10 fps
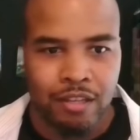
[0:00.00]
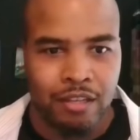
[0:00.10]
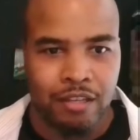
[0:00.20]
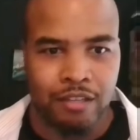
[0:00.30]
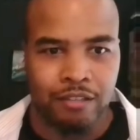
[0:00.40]

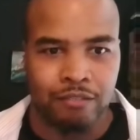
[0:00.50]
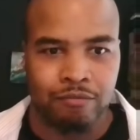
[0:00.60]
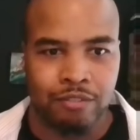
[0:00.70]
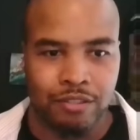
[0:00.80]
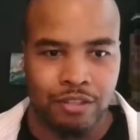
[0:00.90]

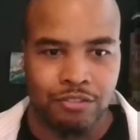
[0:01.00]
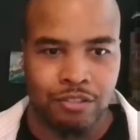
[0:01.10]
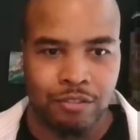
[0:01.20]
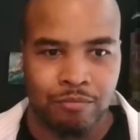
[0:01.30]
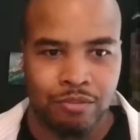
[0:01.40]
And it's actually
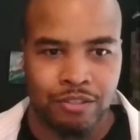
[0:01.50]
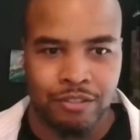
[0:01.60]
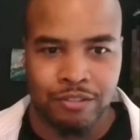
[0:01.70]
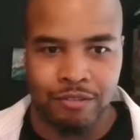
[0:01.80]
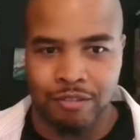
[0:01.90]
looking pretty
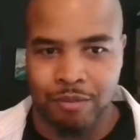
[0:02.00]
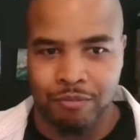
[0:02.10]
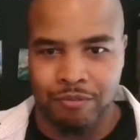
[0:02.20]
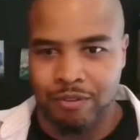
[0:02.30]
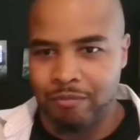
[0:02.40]
decent
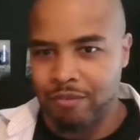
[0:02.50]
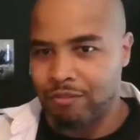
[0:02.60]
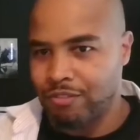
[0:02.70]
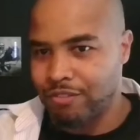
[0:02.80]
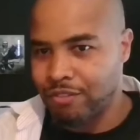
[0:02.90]
coming from an
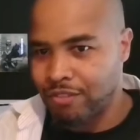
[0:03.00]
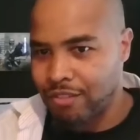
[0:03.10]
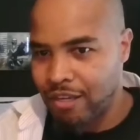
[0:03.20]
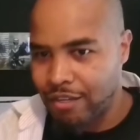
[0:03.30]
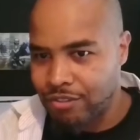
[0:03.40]
original
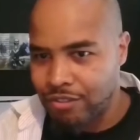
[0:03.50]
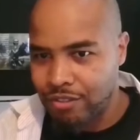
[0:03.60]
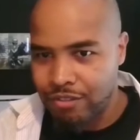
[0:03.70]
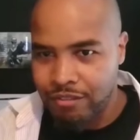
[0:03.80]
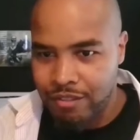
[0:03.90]
sketch.
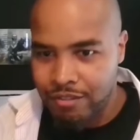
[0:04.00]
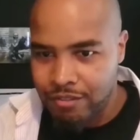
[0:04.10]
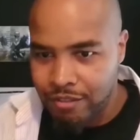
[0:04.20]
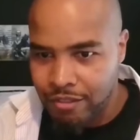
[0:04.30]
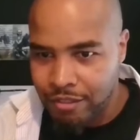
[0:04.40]

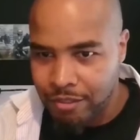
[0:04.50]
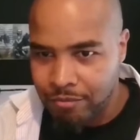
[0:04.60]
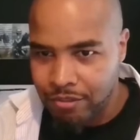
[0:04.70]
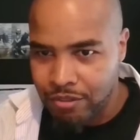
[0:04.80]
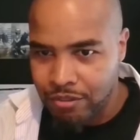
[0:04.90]
Let's
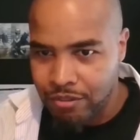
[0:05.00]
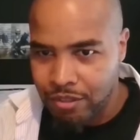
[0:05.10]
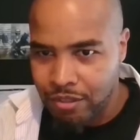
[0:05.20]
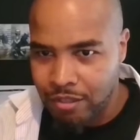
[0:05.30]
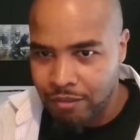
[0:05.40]
turn
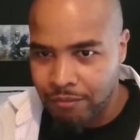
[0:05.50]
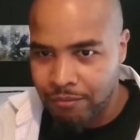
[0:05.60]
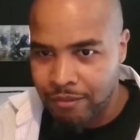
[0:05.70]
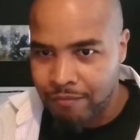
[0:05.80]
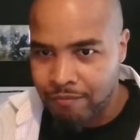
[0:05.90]
off